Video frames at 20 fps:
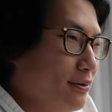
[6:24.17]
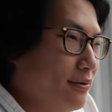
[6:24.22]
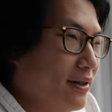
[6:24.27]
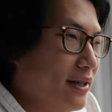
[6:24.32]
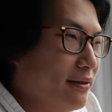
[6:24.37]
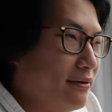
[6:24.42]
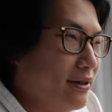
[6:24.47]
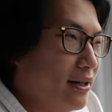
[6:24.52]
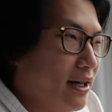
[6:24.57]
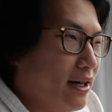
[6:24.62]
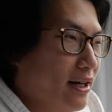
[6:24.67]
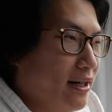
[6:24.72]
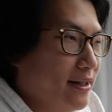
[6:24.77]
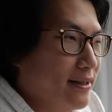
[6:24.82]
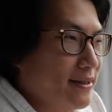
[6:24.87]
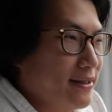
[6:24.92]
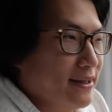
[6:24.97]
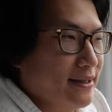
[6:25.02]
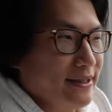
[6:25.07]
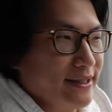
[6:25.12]
favorite
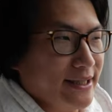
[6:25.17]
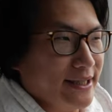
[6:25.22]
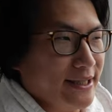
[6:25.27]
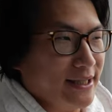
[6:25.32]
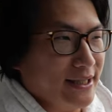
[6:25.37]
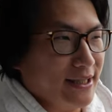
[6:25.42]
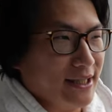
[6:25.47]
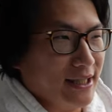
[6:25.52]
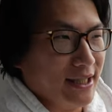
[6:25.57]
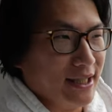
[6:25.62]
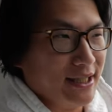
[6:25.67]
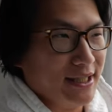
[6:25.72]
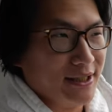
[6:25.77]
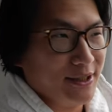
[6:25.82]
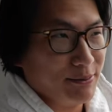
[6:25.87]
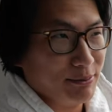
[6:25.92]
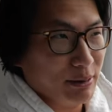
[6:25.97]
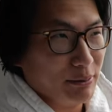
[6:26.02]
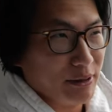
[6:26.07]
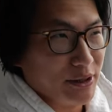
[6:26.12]
haunts, and yeah,
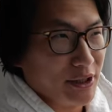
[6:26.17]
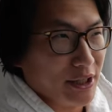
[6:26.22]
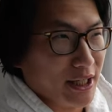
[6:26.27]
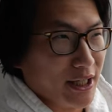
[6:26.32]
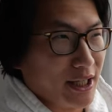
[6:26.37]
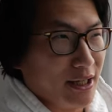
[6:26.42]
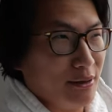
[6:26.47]
maybe check